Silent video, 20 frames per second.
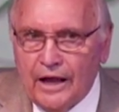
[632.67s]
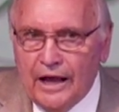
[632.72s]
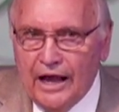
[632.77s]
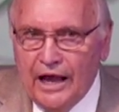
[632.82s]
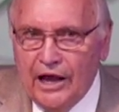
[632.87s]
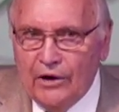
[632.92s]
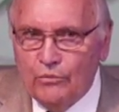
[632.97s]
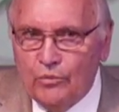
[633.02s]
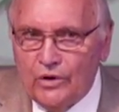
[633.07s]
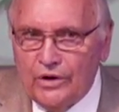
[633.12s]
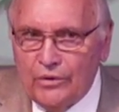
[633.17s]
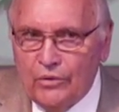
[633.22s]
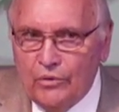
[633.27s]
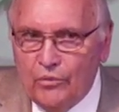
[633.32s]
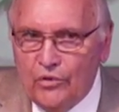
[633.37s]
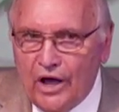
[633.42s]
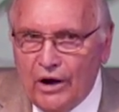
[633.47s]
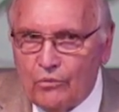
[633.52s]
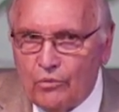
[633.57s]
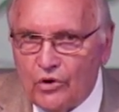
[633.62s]
And when
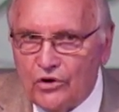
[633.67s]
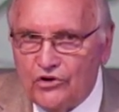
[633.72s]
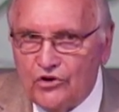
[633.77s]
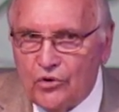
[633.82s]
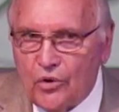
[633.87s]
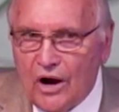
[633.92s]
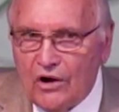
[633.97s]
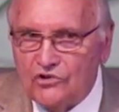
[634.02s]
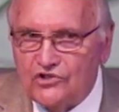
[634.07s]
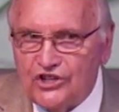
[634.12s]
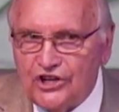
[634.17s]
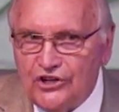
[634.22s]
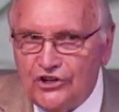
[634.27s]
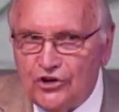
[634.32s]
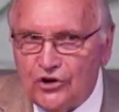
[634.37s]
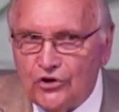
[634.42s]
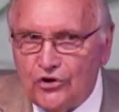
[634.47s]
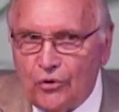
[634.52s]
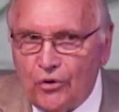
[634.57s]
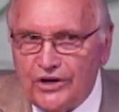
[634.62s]
that word crouching,
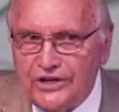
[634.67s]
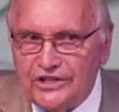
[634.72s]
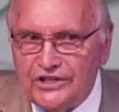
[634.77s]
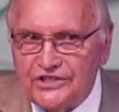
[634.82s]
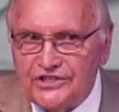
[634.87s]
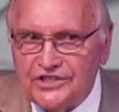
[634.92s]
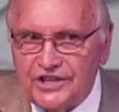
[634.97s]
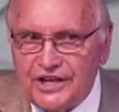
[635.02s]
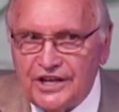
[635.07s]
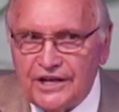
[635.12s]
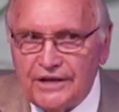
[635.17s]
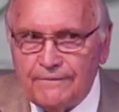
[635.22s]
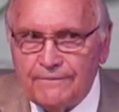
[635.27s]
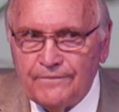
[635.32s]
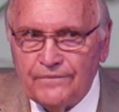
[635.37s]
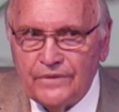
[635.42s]
you're going to see